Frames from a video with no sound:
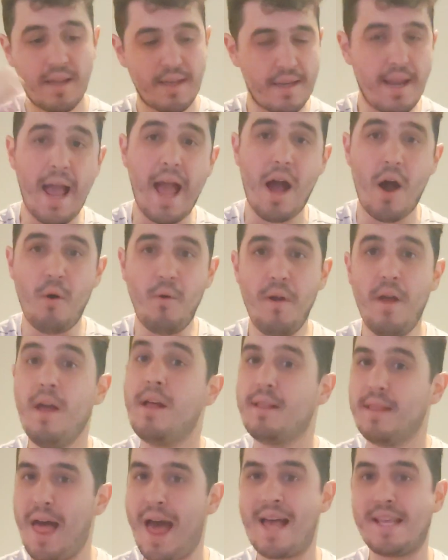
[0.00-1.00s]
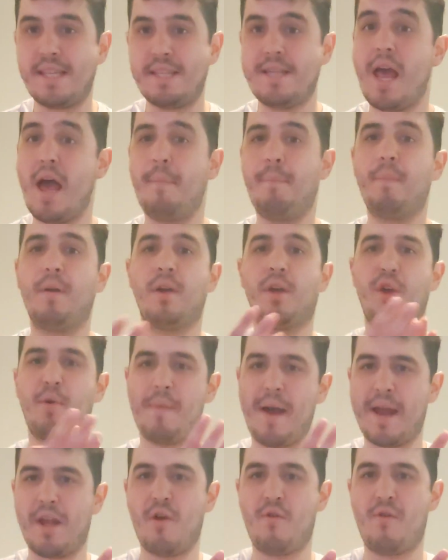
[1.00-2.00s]
Now, last step, you
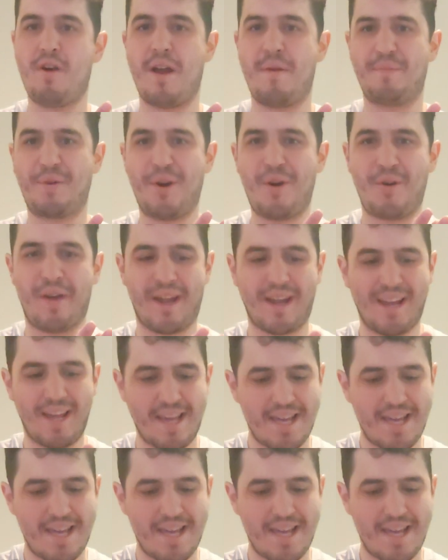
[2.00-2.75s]
might know where I'm going,